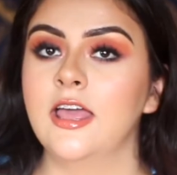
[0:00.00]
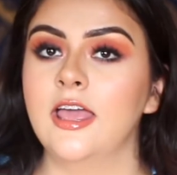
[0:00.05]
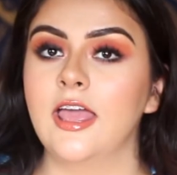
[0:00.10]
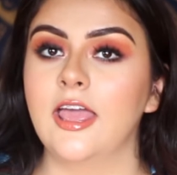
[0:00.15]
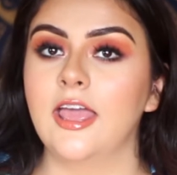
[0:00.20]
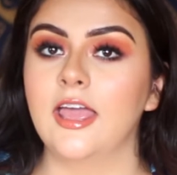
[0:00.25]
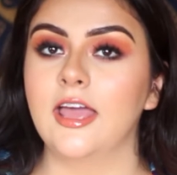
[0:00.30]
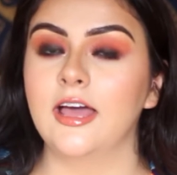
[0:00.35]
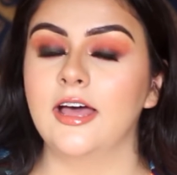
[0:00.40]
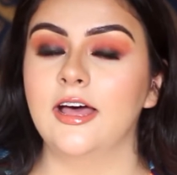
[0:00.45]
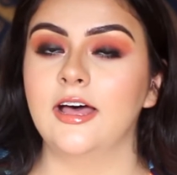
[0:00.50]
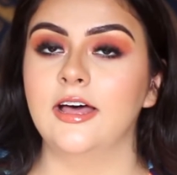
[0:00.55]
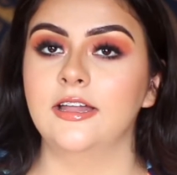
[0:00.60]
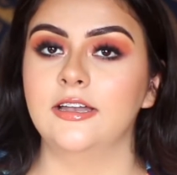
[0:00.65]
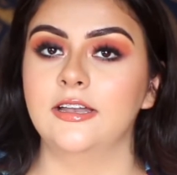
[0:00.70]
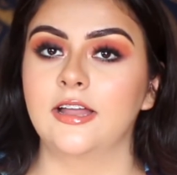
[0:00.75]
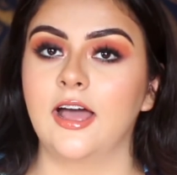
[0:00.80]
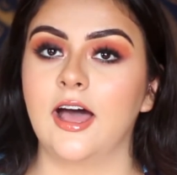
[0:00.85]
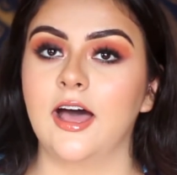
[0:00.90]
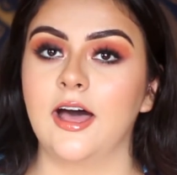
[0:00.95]

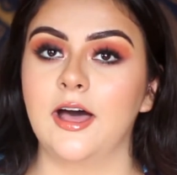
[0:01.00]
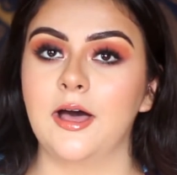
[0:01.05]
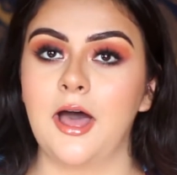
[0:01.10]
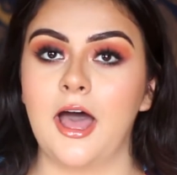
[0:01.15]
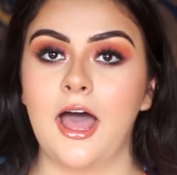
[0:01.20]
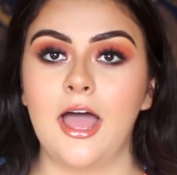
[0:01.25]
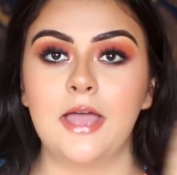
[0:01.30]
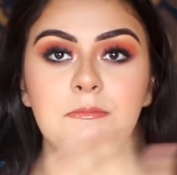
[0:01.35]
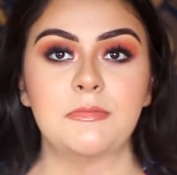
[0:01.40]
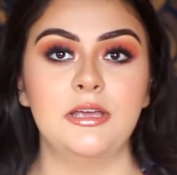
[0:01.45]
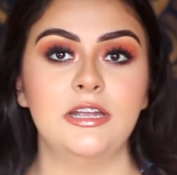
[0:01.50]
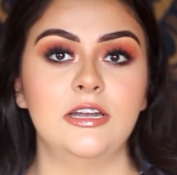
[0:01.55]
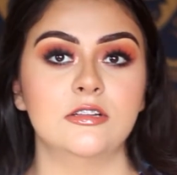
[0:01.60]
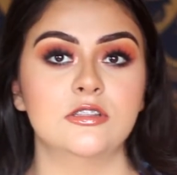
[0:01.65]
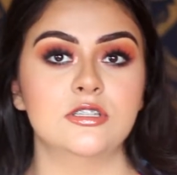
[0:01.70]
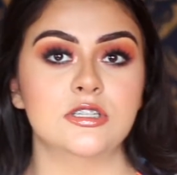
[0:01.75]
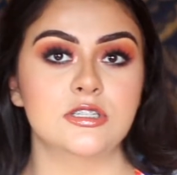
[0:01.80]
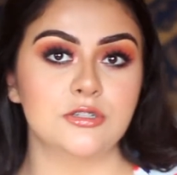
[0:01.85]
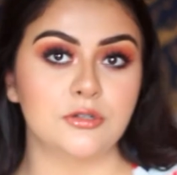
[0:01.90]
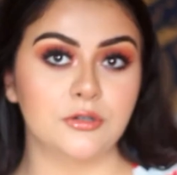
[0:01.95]
And I made a
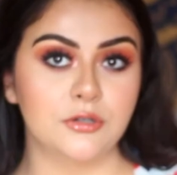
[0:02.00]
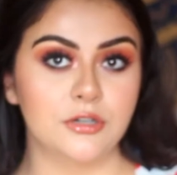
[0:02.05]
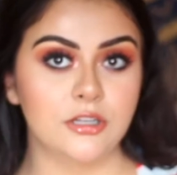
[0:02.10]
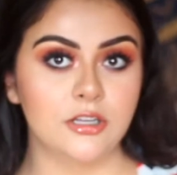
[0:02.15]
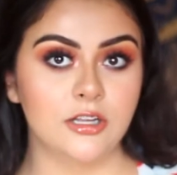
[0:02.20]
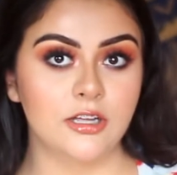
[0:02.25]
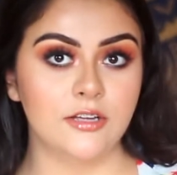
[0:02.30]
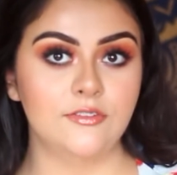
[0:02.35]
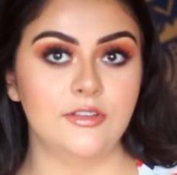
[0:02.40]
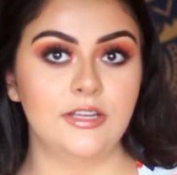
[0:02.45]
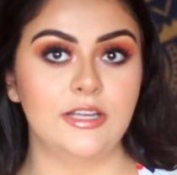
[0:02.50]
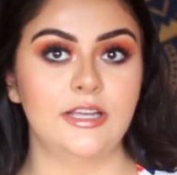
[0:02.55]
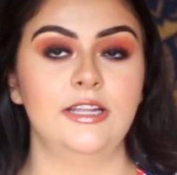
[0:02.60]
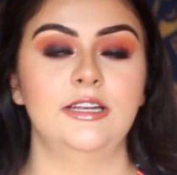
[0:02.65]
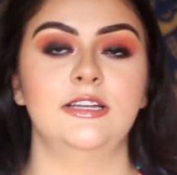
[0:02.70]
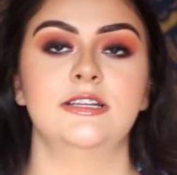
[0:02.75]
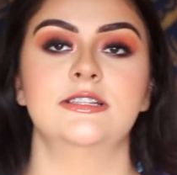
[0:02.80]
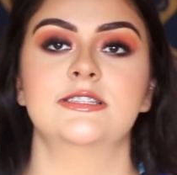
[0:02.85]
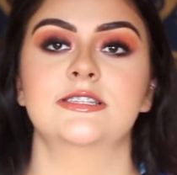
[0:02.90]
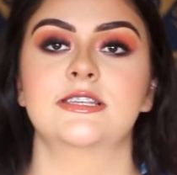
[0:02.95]
tutorial of it and
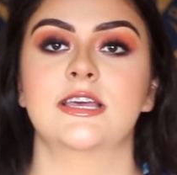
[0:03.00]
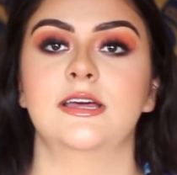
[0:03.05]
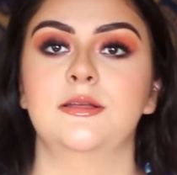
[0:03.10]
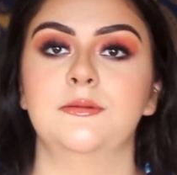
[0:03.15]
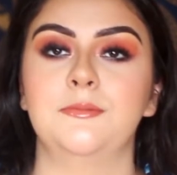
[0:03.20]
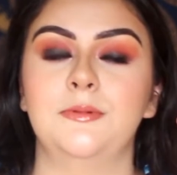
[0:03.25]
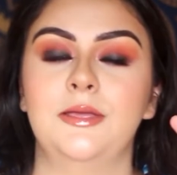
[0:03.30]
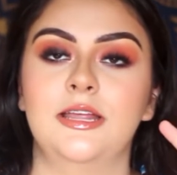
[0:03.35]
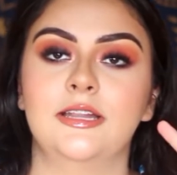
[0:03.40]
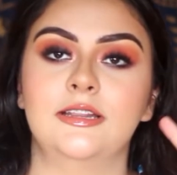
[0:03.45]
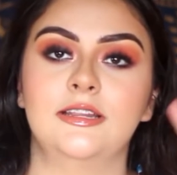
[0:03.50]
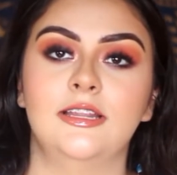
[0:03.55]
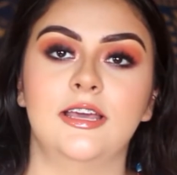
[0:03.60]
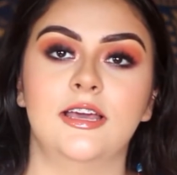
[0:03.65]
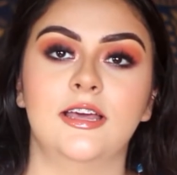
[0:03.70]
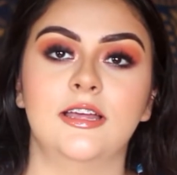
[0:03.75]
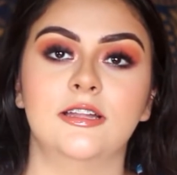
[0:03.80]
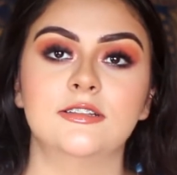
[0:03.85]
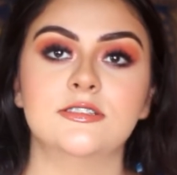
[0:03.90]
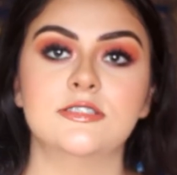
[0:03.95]
it's gonna be at the end.